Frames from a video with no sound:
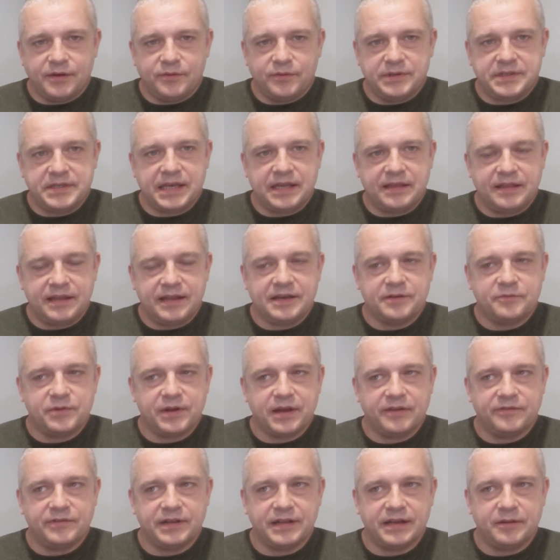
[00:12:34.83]
whiskey thing, and we
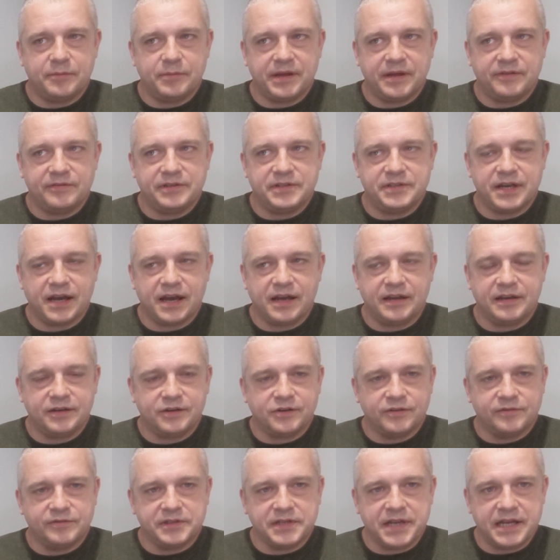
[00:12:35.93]
have a little bit of a chat and a
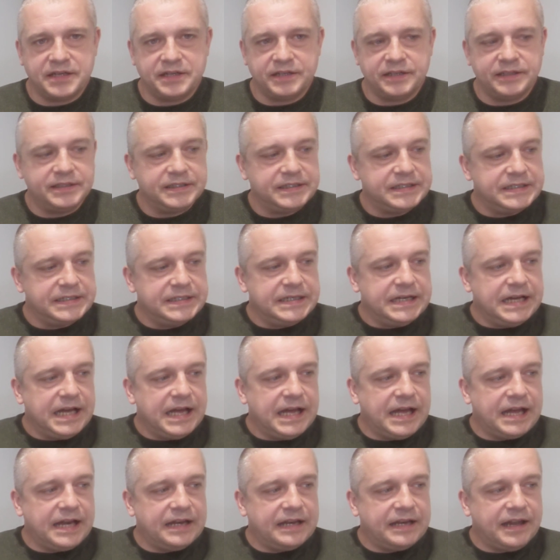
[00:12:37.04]
conversation,
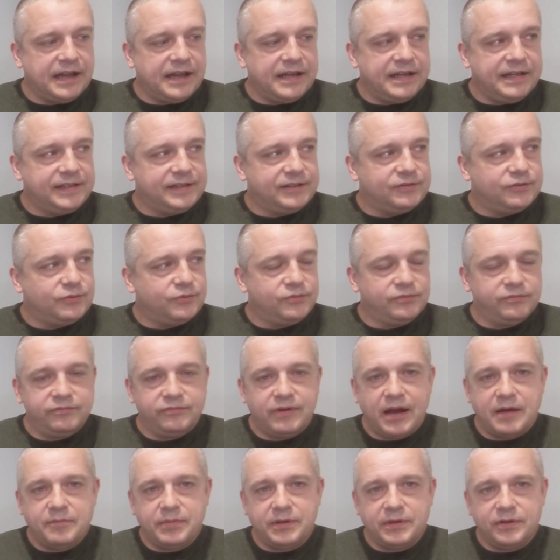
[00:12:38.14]
and I
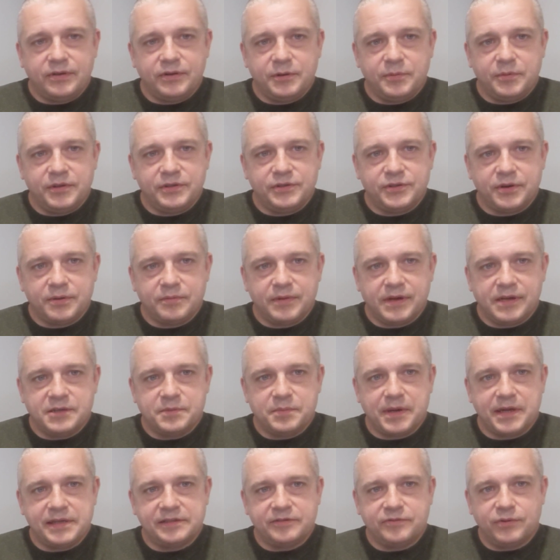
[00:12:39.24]
ramble on about some
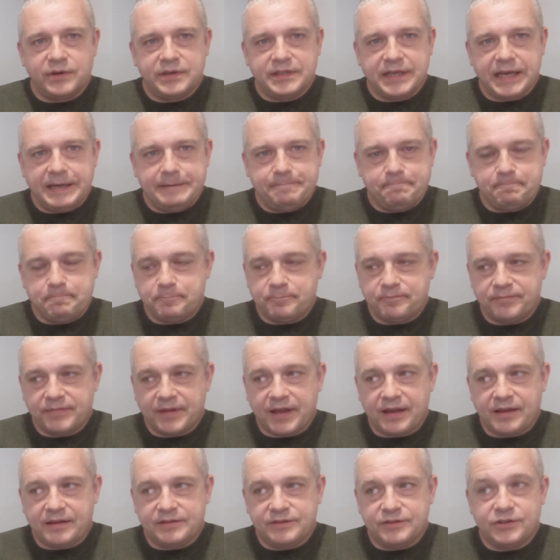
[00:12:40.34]
aspect of whiskey,
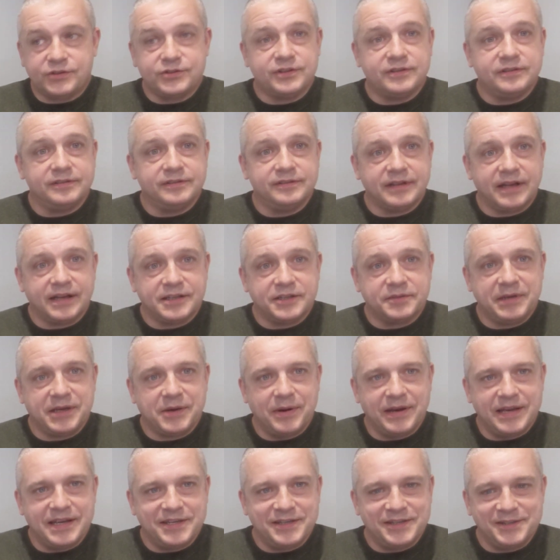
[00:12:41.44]
and Justin asks me
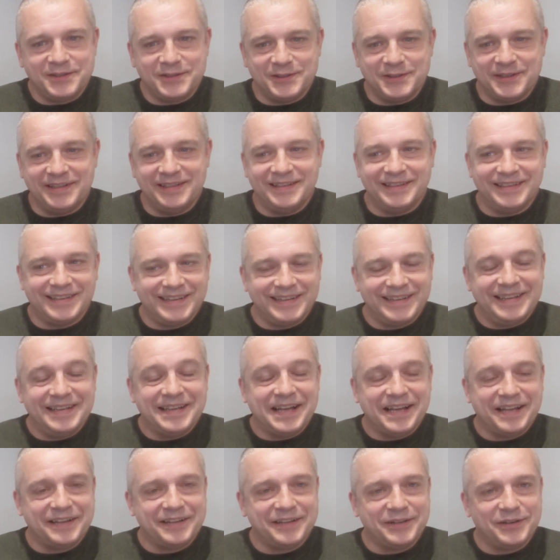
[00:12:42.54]
questions and
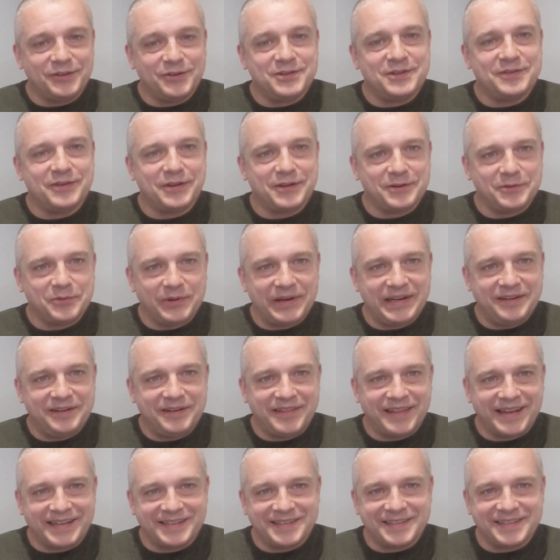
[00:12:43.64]
lots of other
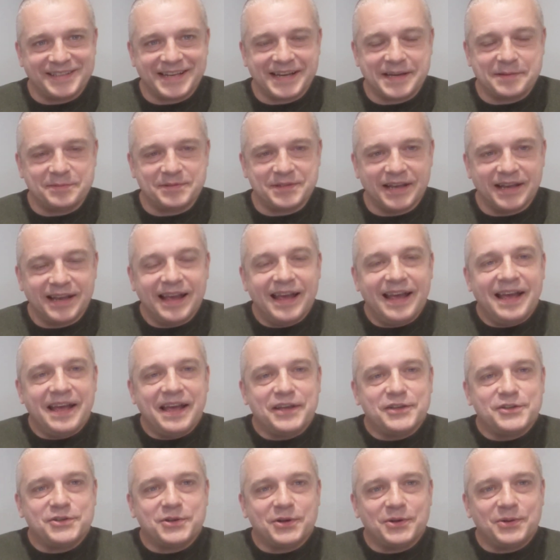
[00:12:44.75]
weird things at times.
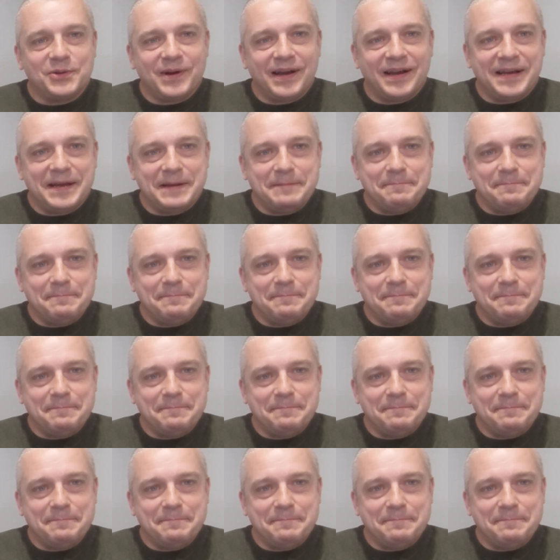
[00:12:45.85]
So